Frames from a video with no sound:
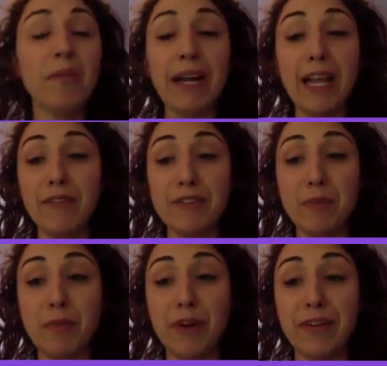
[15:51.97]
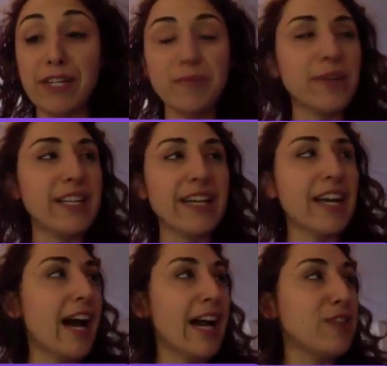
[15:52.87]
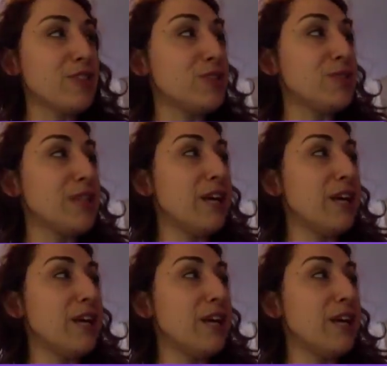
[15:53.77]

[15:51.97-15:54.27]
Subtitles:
My life isn't perfect, but like I do